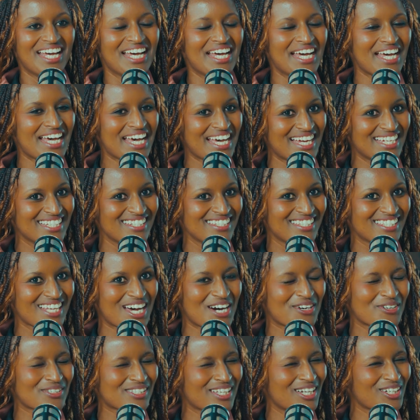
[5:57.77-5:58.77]
And I
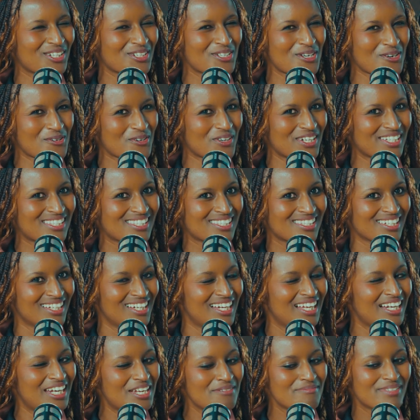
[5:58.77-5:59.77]
was like, you know what?
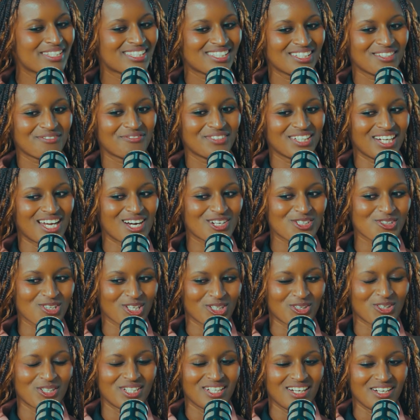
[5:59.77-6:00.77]
Let me see if they'll actually
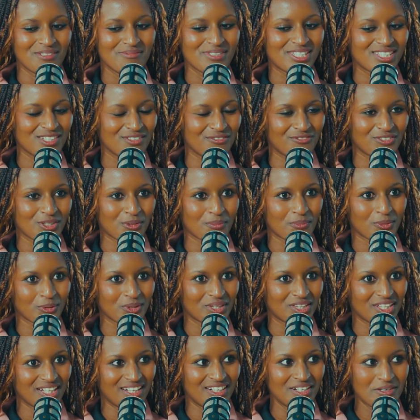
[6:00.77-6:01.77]
order. Let me see if they'll put
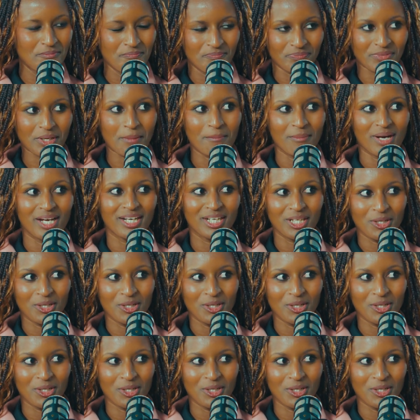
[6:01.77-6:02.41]
their money